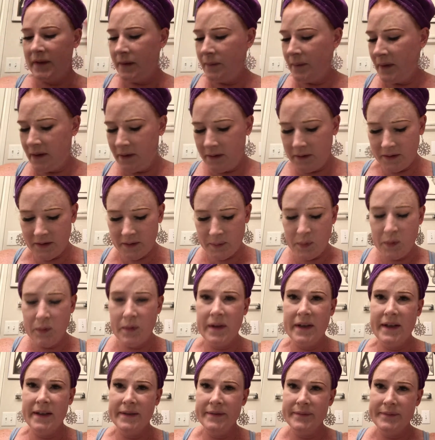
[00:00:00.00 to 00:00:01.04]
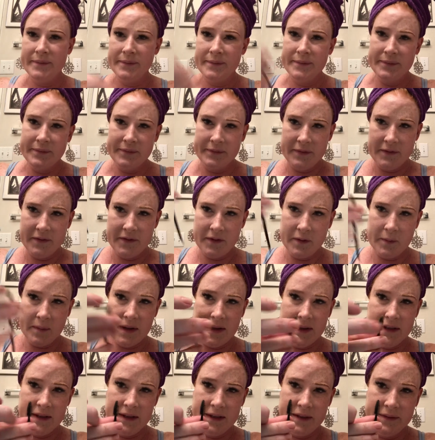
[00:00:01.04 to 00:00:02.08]
my little spoolie for
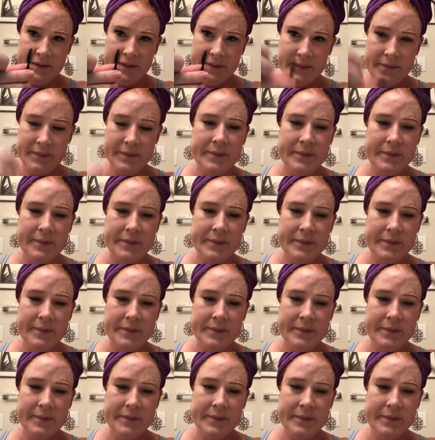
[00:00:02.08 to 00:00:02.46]
blending.